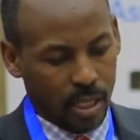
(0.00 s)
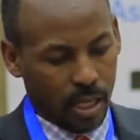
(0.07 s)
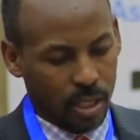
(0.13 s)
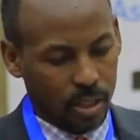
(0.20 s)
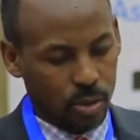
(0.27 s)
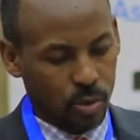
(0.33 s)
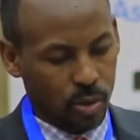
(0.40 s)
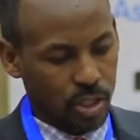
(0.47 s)

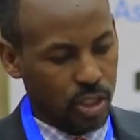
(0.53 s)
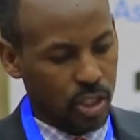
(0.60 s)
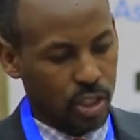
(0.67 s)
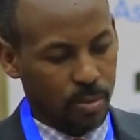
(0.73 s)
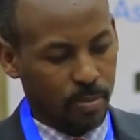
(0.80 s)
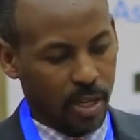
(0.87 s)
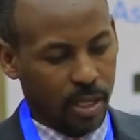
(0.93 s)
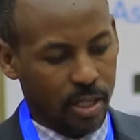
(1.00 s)
and to
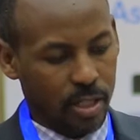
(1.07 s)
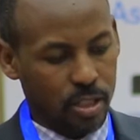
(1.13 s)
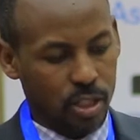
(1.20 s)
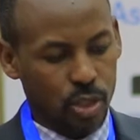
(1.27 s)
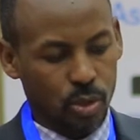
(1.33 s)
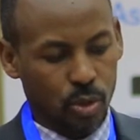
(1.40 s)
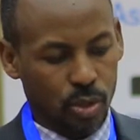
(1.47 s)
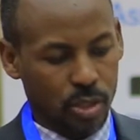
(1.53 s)
decision makers
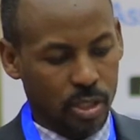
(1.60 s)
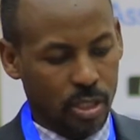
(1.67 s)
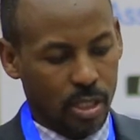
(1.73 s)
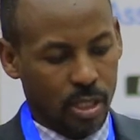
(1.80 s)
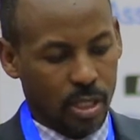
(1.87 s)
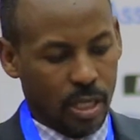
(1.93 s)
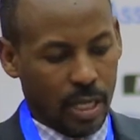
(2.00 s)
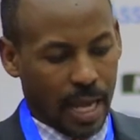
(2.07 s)
ensures
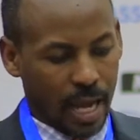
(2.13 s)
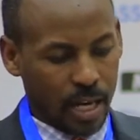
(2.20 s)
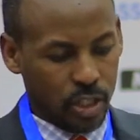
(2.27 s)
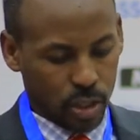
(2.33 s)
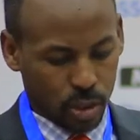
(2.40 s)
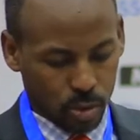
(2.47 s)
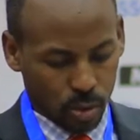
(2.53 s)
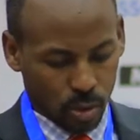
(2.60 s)

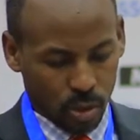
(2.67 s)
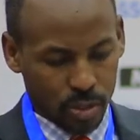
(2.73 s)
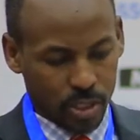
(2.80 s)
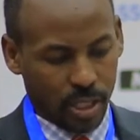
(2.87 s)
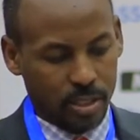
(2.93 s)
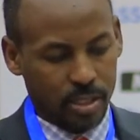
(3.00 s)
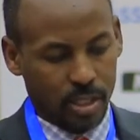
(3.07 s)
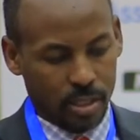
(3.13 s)
action to all
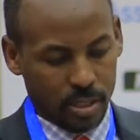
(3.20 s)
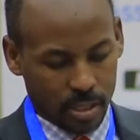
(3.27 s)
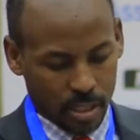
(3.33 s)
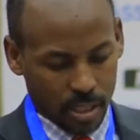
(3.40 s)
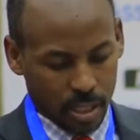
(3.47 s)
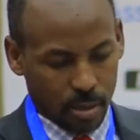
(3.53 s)
sectors.